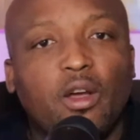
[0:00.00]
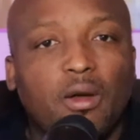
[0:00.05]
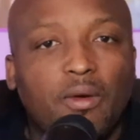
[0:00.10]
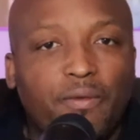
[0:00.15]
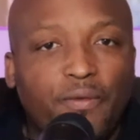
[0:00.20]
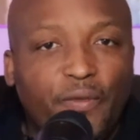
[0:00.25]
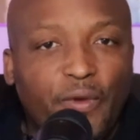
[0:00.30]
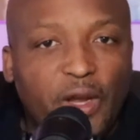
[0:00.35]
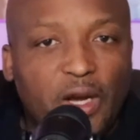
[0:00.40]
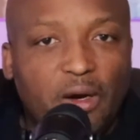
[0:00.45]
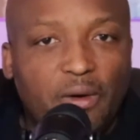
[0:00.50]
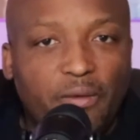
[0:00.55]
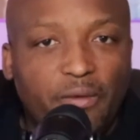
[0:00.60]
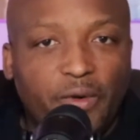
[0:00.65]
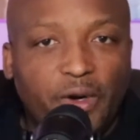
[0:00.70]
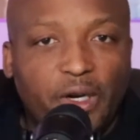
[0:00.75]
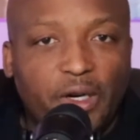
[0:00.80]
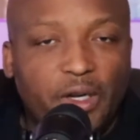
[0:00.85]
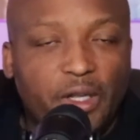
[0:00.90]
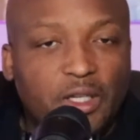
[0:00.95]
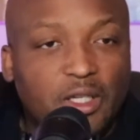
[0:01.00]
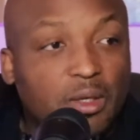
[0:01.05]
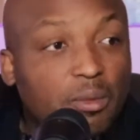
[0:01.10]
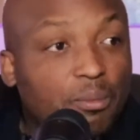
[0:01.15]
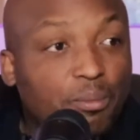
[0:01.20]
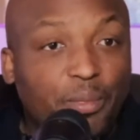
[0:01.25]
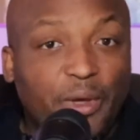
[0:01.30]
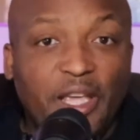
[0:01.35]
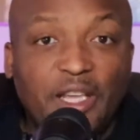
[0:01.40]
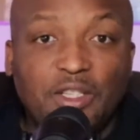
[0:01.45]
fair verdict
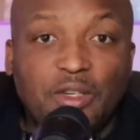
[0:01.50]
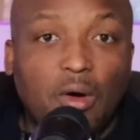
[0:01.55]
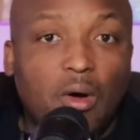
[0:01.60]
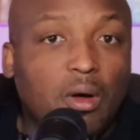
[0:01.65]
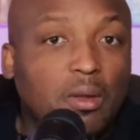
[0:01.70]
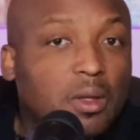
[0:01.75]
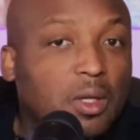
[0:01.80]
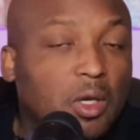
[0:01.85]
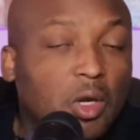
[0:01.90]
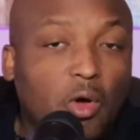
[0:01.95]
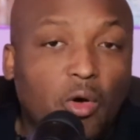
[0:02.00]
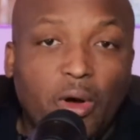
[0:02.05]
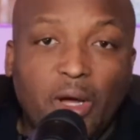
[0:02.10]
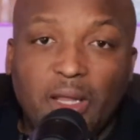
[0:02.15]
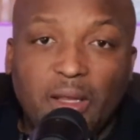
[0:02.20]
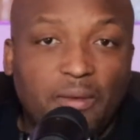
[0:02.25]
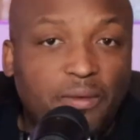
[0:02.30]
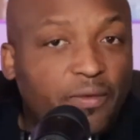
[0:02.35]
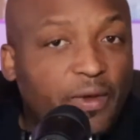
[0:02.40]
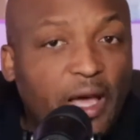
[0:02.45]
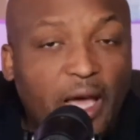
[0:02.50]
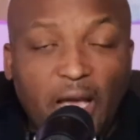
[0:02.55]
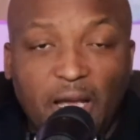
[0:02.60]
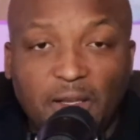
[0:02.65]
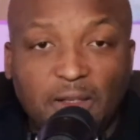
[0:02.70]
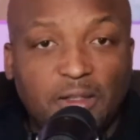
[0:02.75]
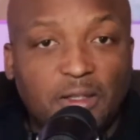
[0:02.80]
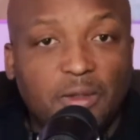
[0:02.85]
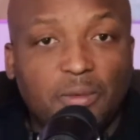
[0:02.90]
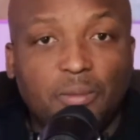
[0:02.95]
based on the law and the
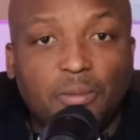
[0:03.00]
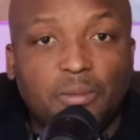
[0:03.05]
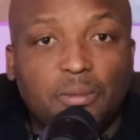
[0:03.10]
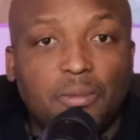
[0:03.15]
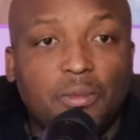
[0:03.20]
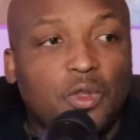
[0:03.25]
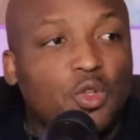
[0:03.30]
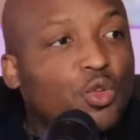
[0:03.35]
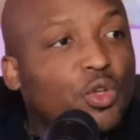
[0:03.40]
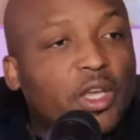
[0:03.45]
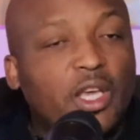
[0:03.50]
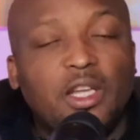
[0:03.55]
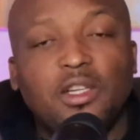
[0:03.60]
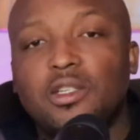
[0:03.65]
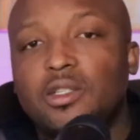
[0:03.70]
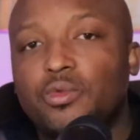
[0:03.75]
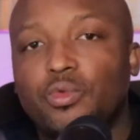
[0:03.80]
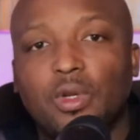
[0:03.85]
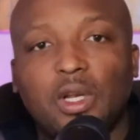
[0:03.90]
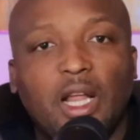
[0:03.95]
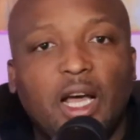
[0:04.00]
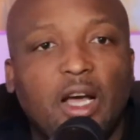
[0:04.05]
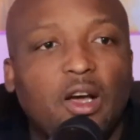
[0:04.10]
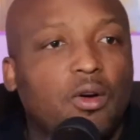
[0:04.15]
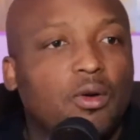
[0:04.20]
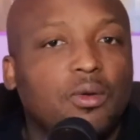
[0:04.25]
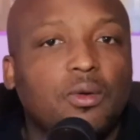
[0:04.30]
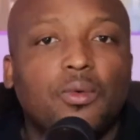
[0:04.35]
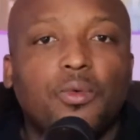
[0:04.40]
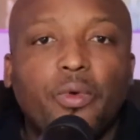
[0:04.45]
facts. You can't just rely
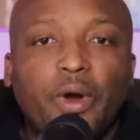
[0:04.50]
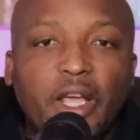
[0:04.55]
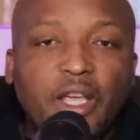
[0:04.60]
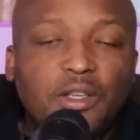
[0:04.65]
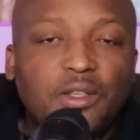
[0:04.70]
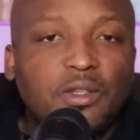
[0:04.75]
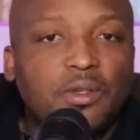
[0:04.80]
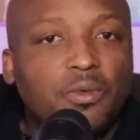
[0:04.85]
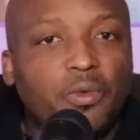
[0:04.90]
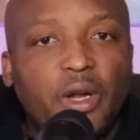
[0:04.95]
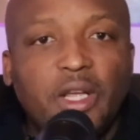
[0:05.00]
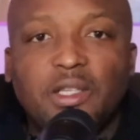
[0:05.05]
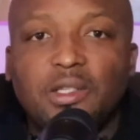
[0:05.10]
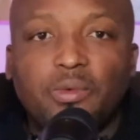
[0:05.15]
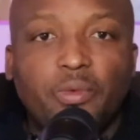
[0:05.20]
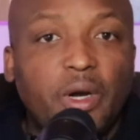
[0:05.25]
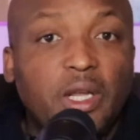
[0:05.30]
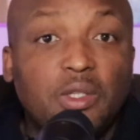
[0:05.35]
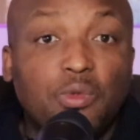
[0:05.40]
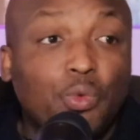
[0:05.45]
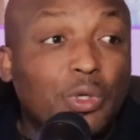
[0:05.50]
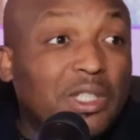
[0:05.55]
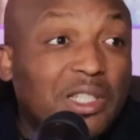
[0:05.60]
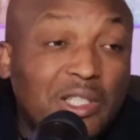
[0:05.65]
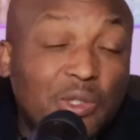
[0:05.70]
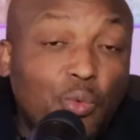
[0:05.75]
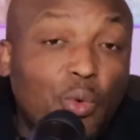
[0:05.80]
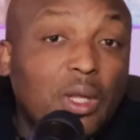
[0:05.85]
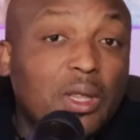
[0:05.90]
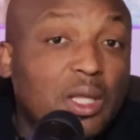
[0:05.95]
on race, which is
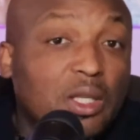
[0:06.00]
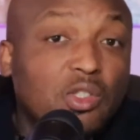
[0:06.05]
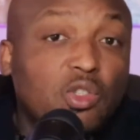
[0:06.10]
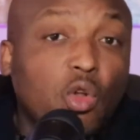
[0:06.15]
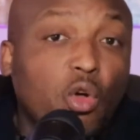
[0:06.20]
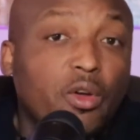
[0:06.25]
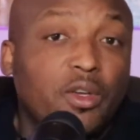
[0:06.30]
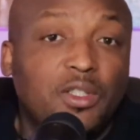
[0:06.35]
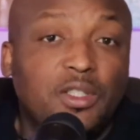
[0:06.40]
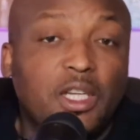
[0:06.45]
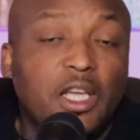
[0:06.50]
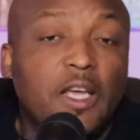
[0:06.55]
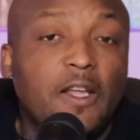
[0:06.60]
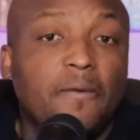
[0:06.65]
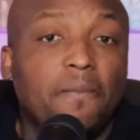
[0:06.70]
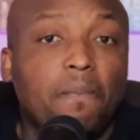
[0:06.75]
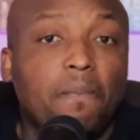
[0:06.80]
what those lawyers did.